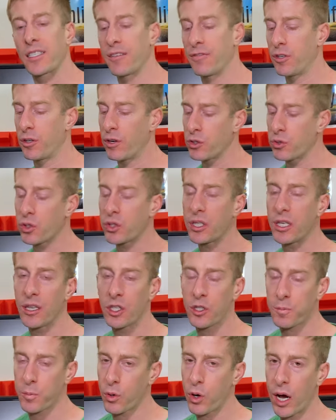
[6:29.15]
If you're interested in
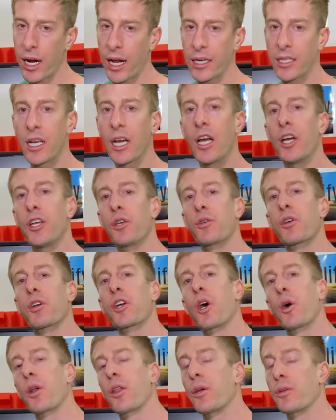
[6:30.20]
this product, you can
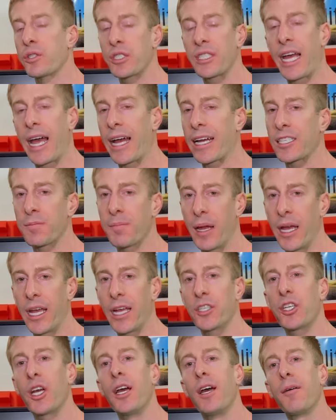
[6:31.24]
go to their stacks
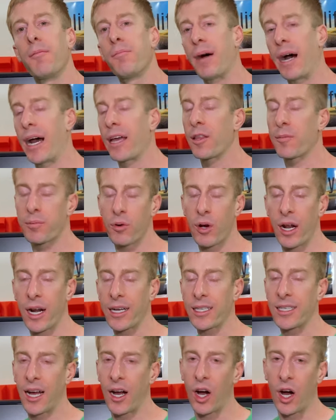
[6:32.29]
page, buy the
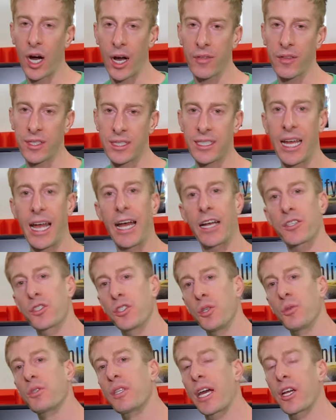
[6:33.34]
product on the stacks,
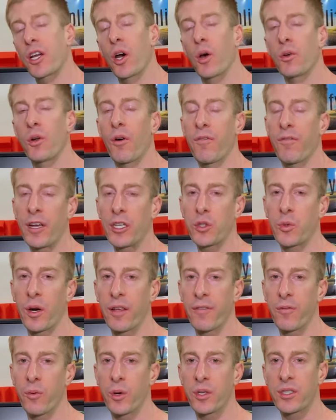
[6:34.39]
use that code
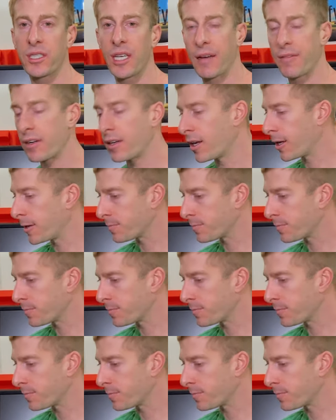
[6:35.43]
NOFADE247,